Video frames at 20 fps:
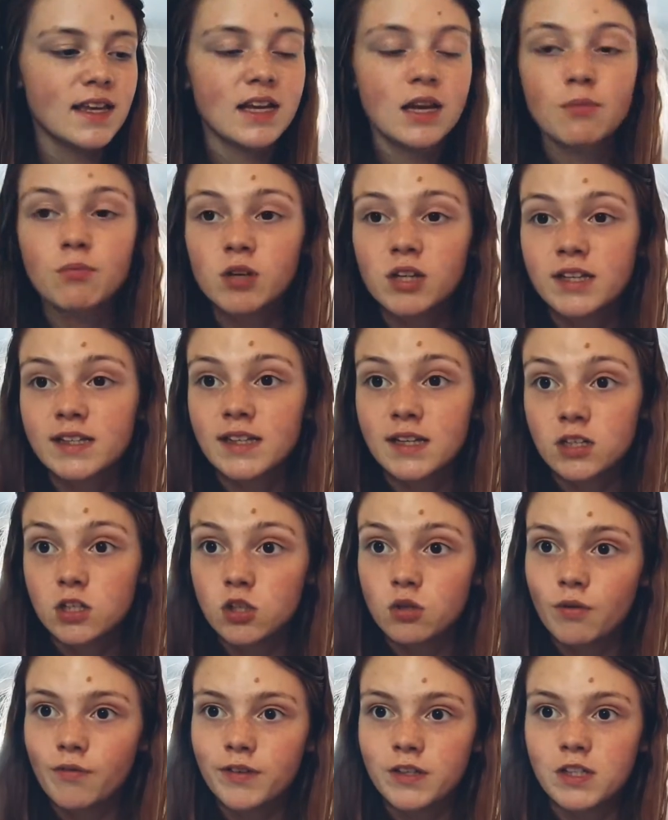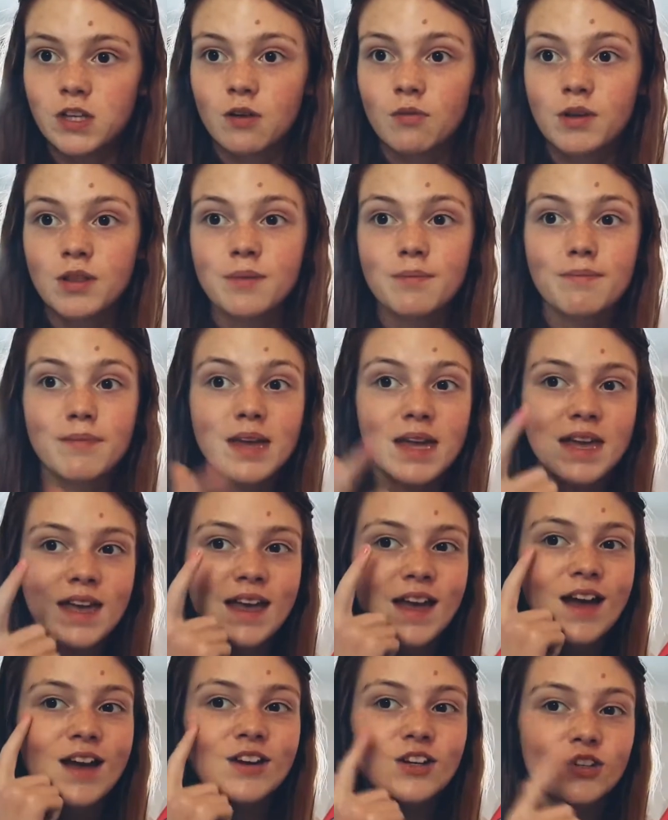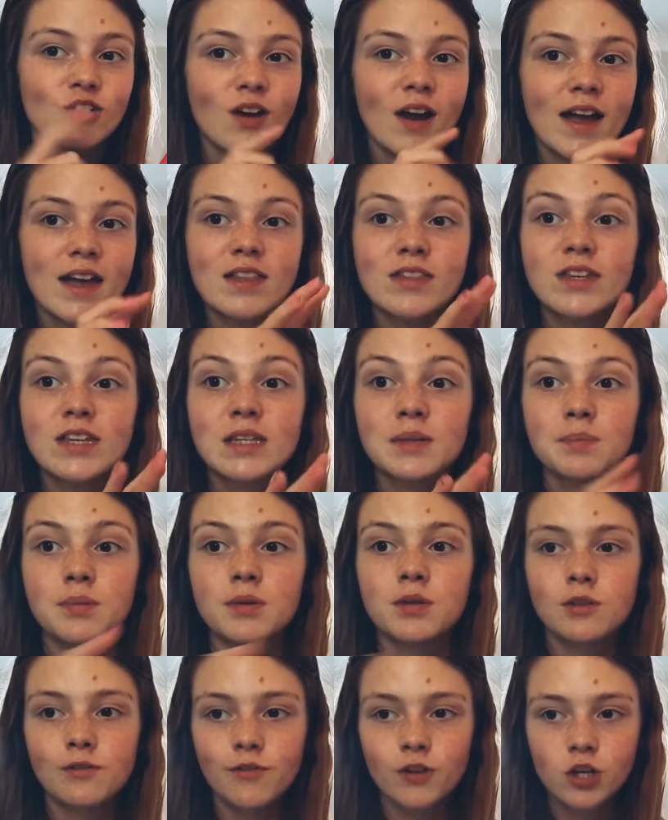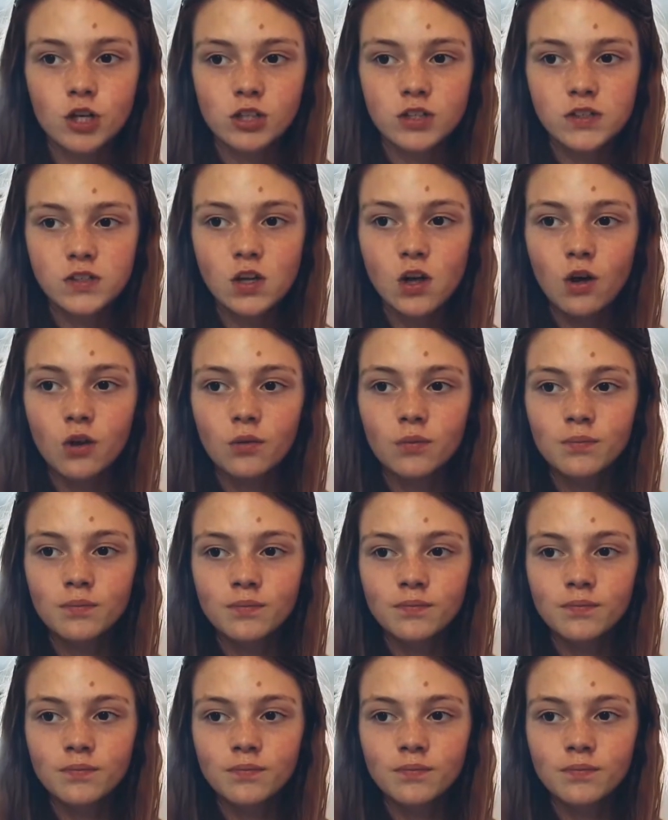and I'm really excited to do a video with me trying these beautiful colours on.